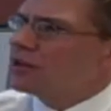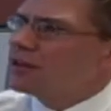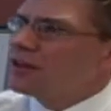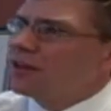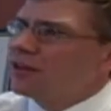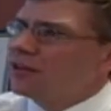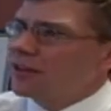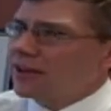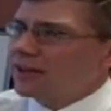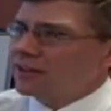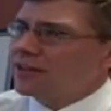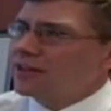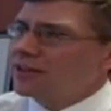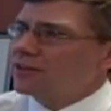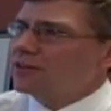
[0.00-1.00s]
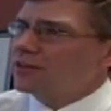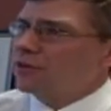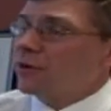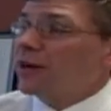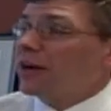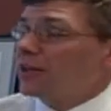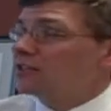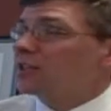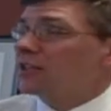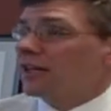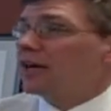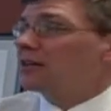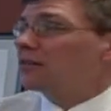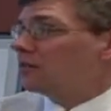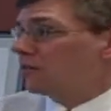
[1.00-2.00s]
that I think, quite honestly,
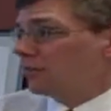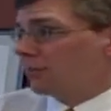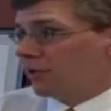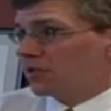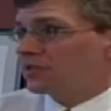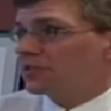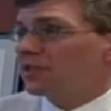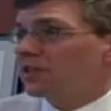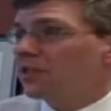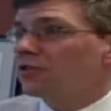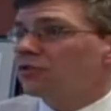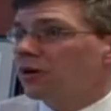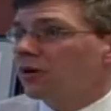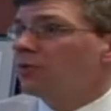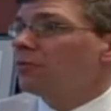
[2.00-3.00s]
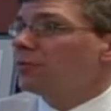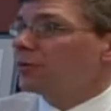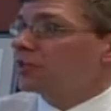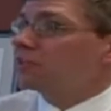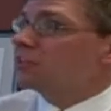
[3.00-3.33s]
got the president in trouble, because